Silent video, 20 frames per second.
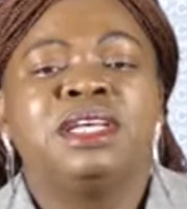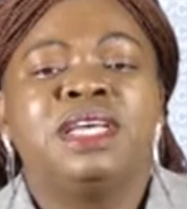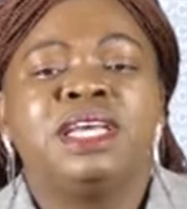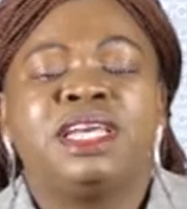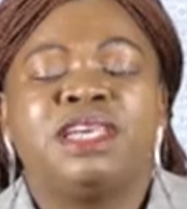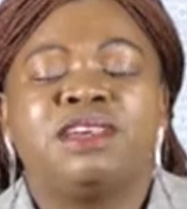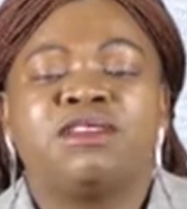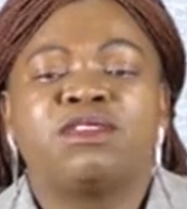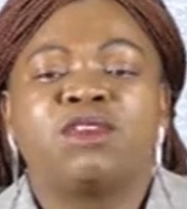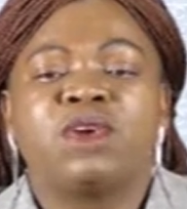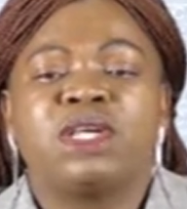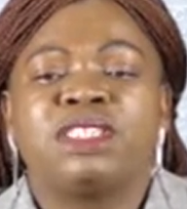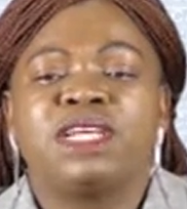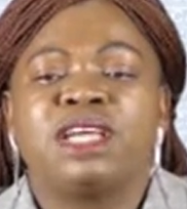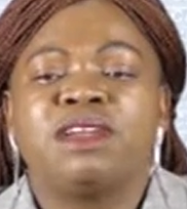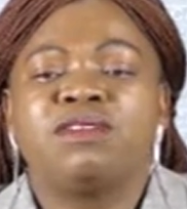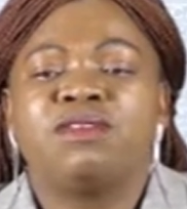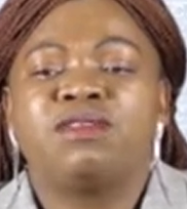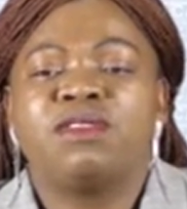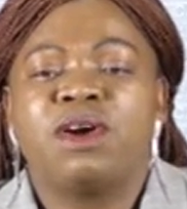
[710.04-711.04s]
If
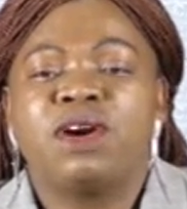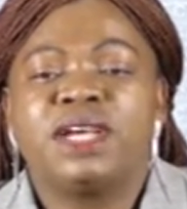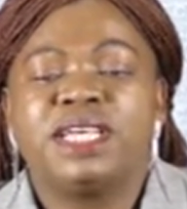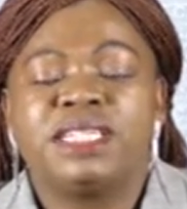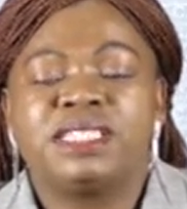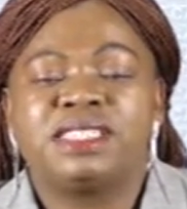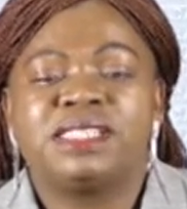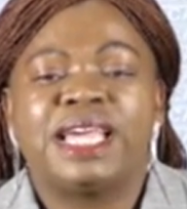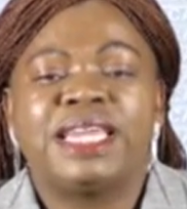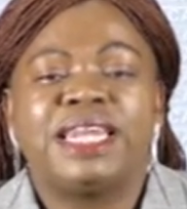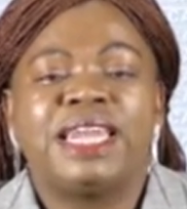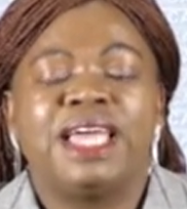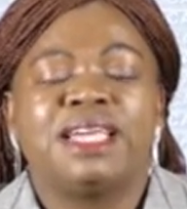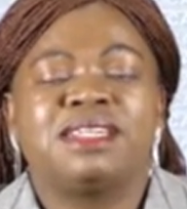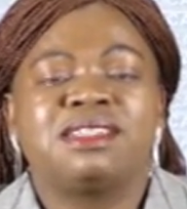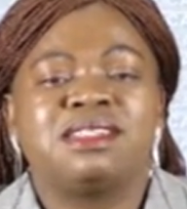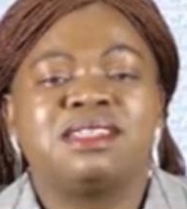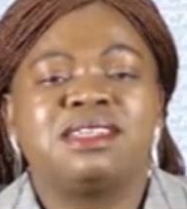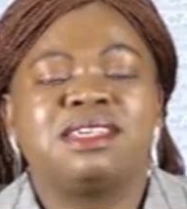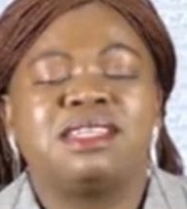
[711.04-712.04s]
question 4 is the
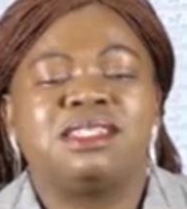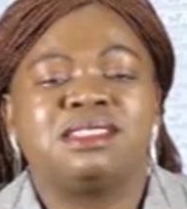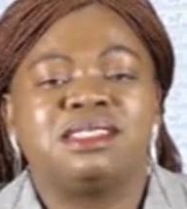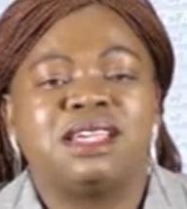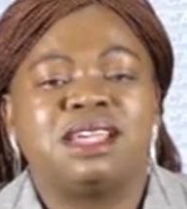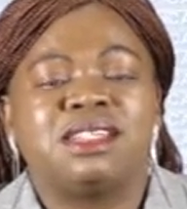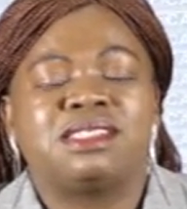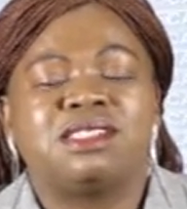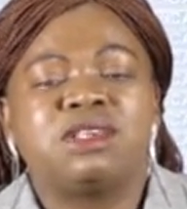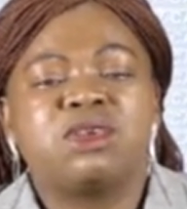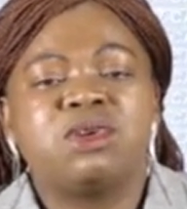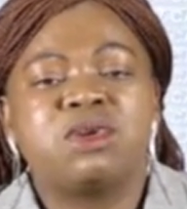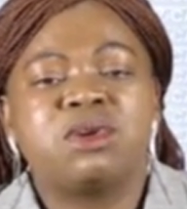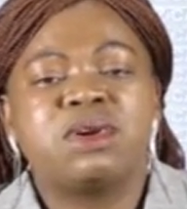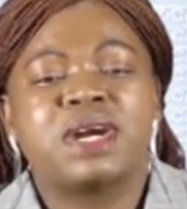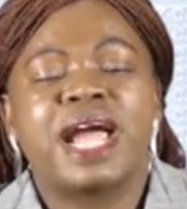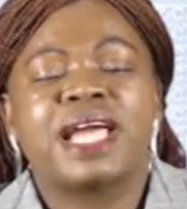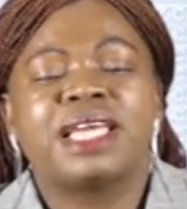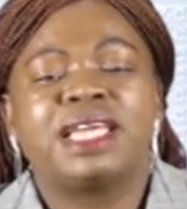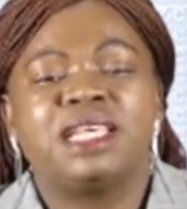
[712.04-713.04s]
next easiest,
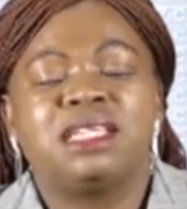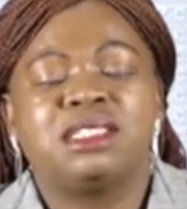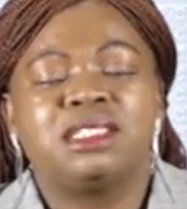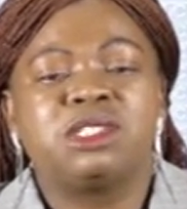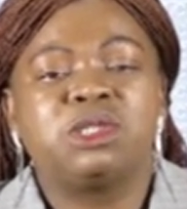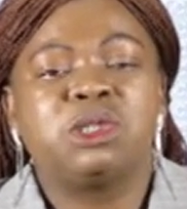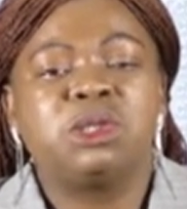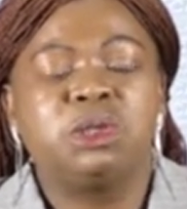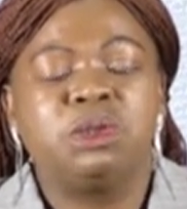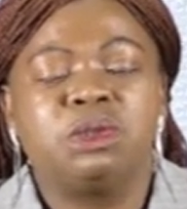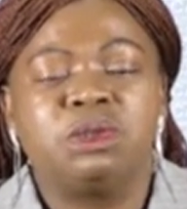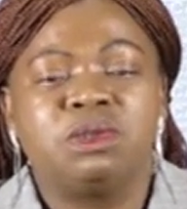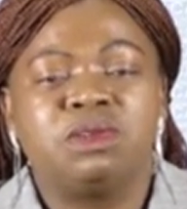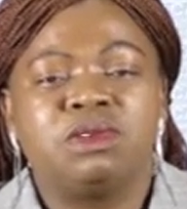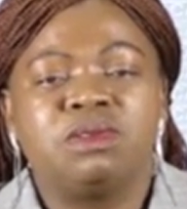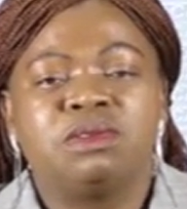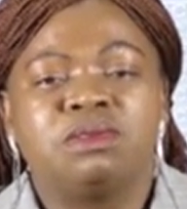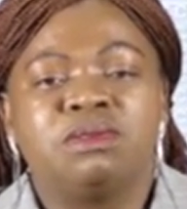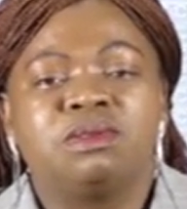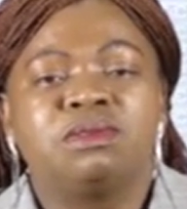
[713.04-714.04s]
you rank it
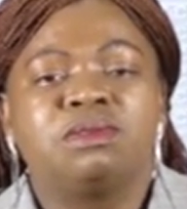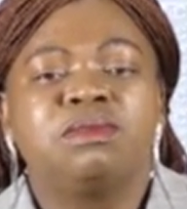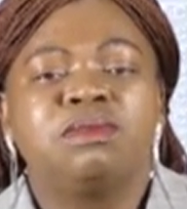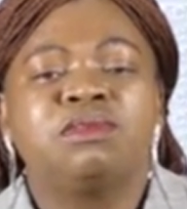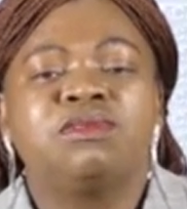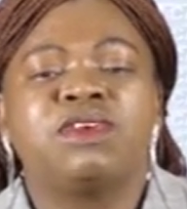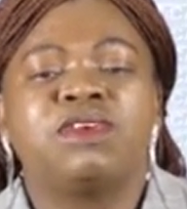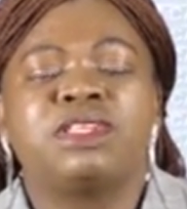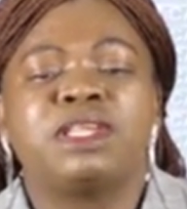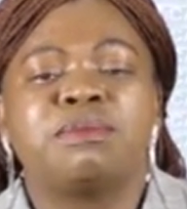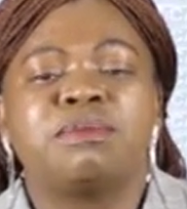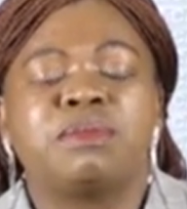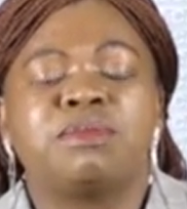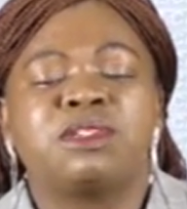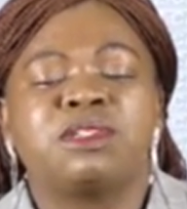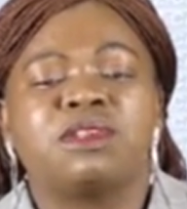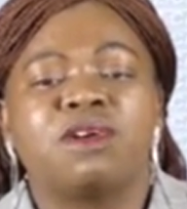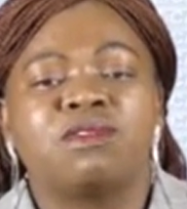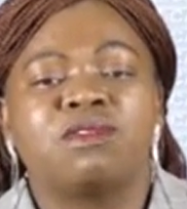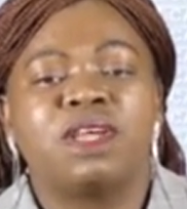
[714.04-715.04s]
2 for the
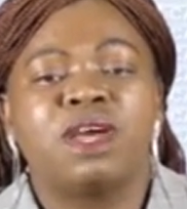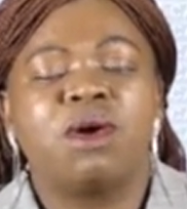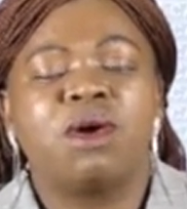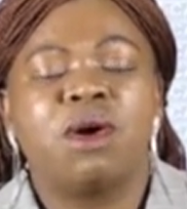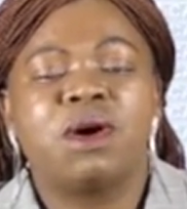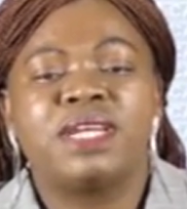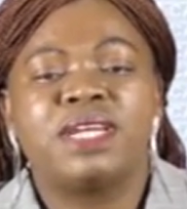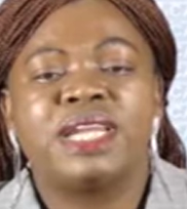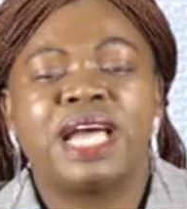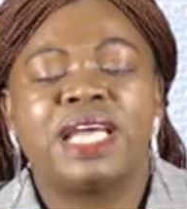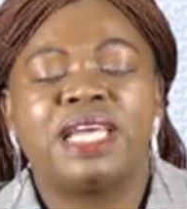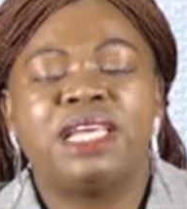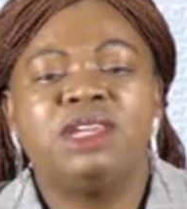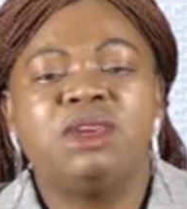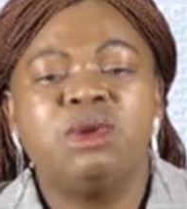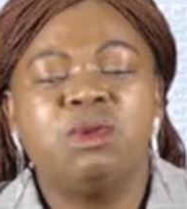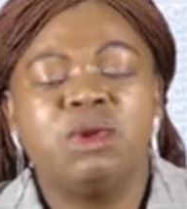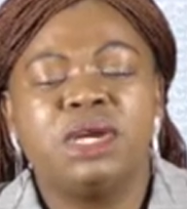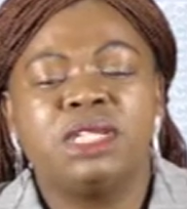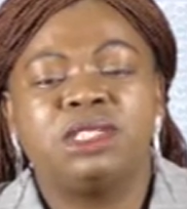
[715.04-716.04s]
purpose of the order
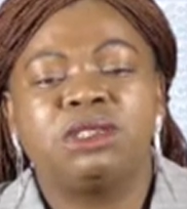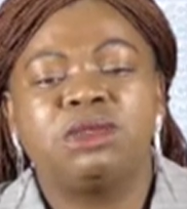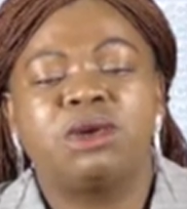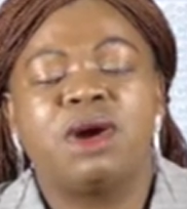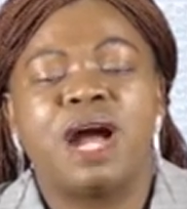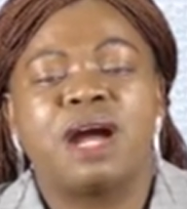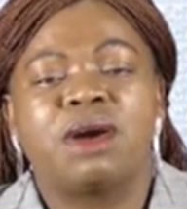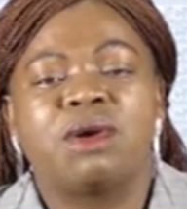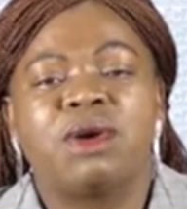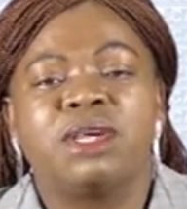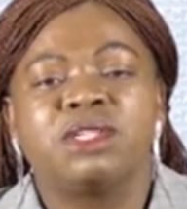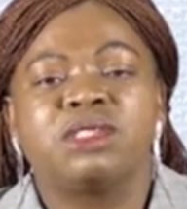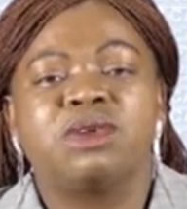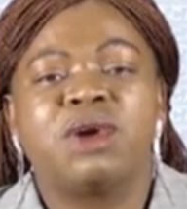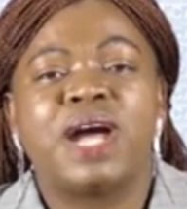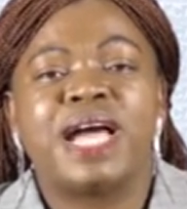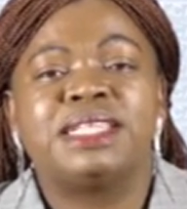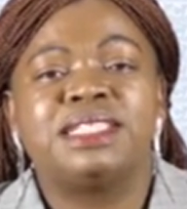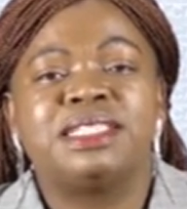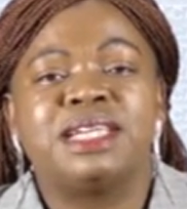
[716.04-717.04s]
in which you are going
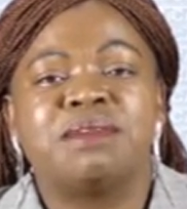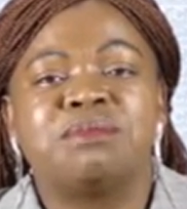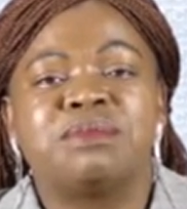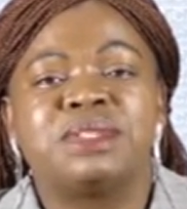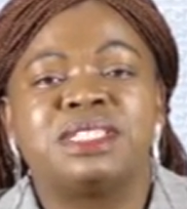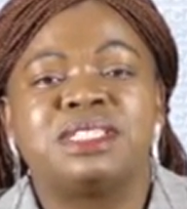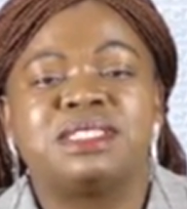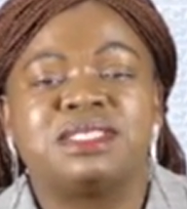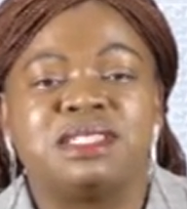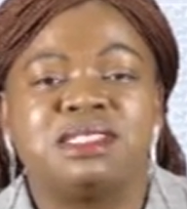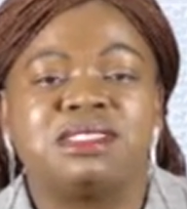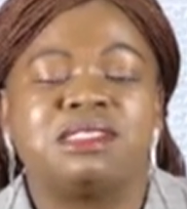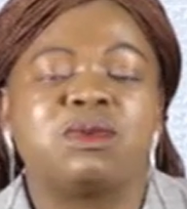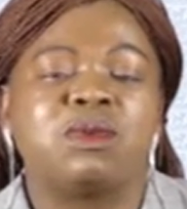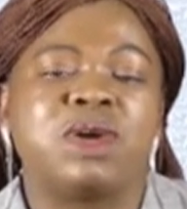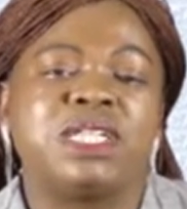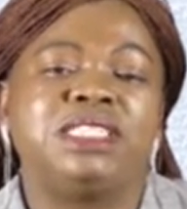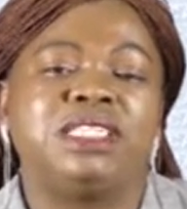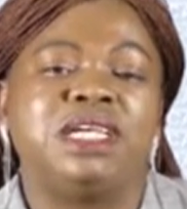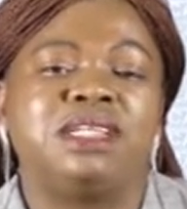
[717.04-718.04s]
to attempt these
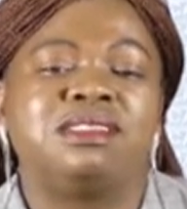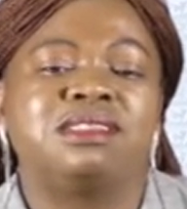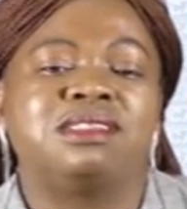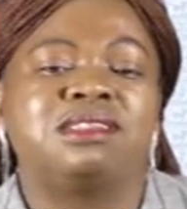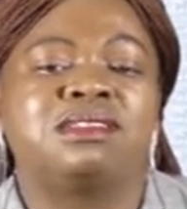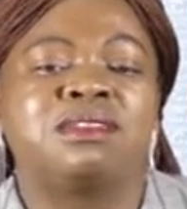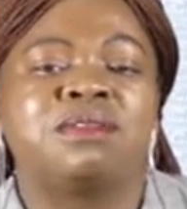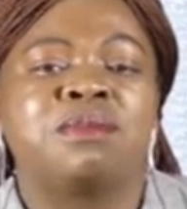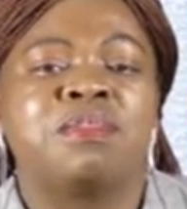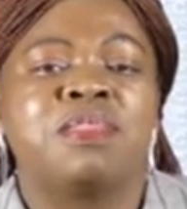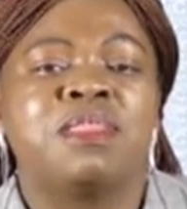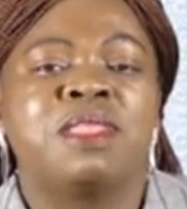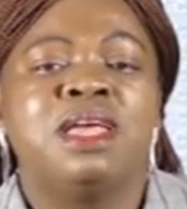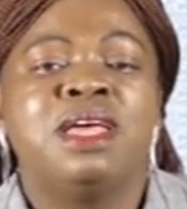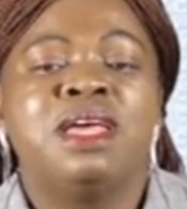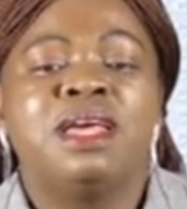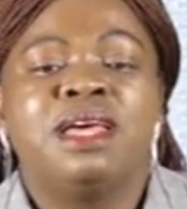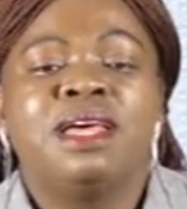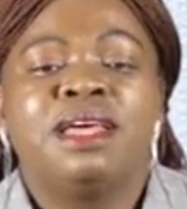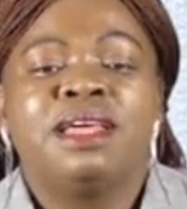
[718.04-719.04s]
questions.
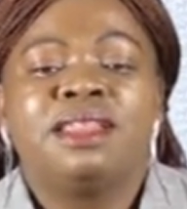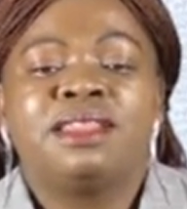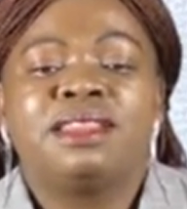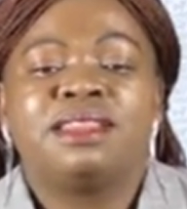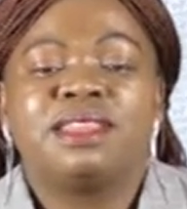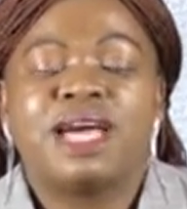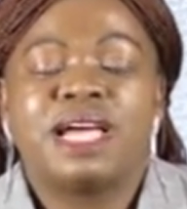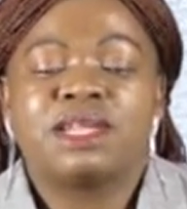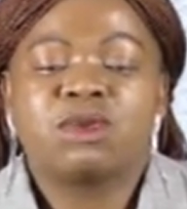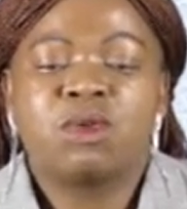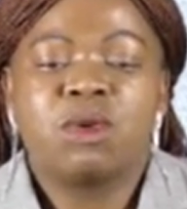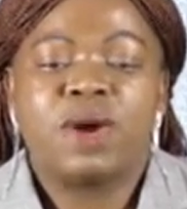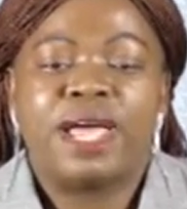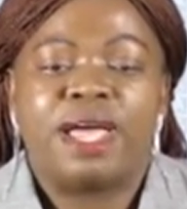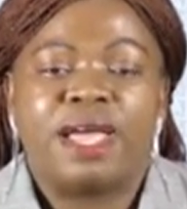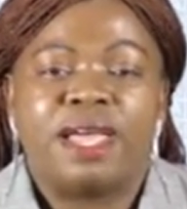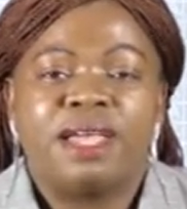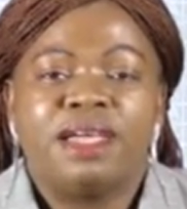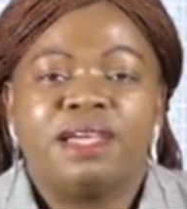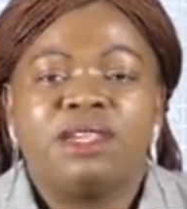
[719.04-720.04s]
That
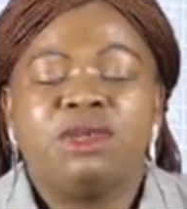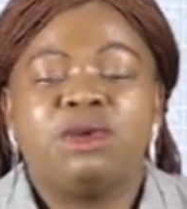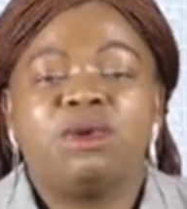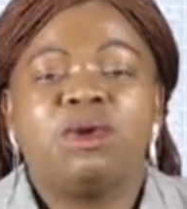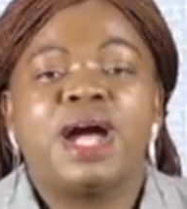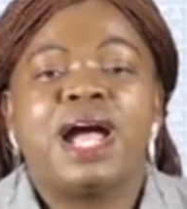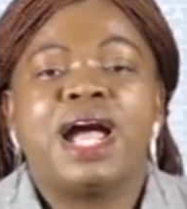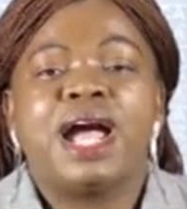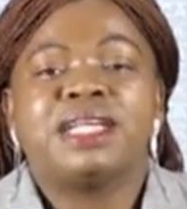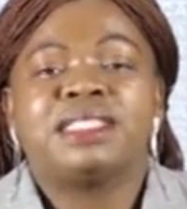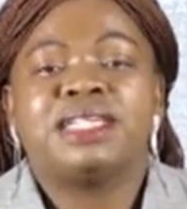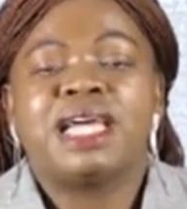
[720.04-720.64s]
way, you are at